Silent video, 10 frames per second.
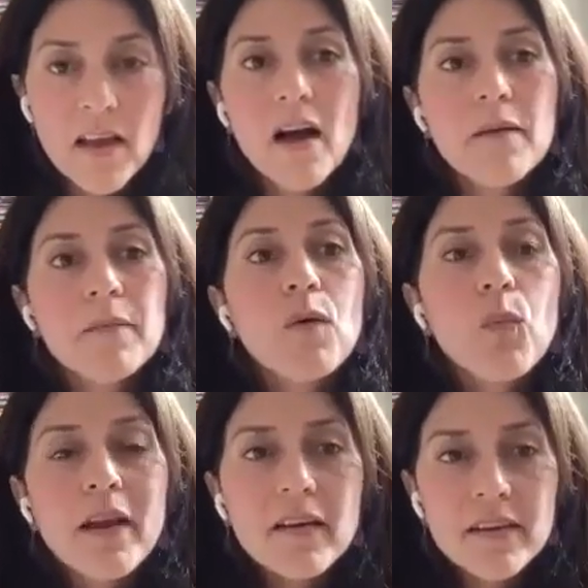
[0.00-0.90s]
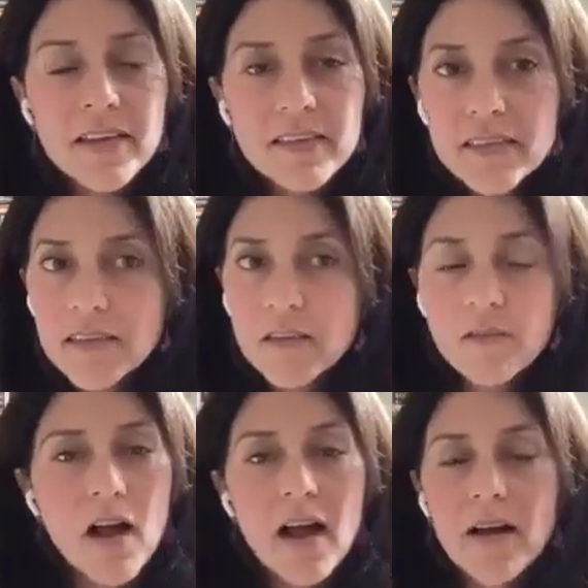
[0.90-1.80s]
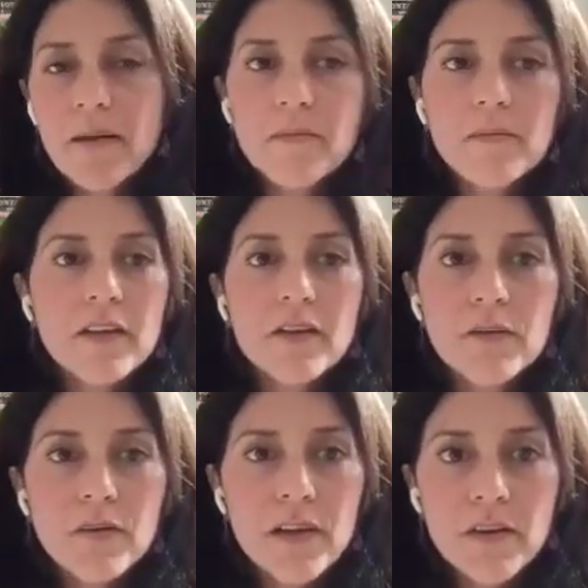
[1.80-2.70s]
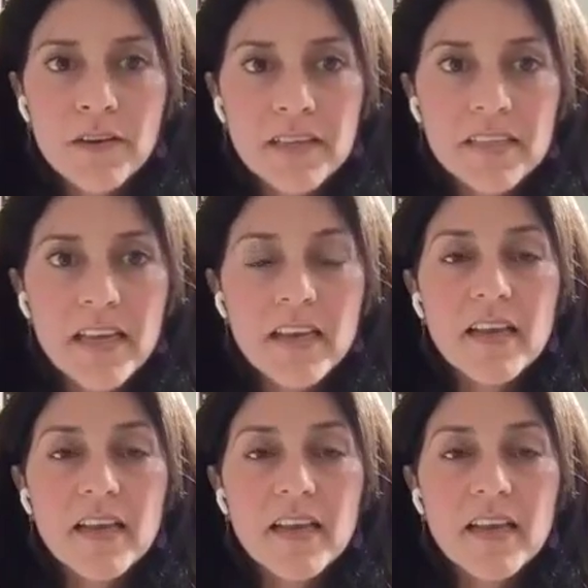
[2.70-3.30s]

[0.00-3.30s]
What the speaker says: awareness, increasing,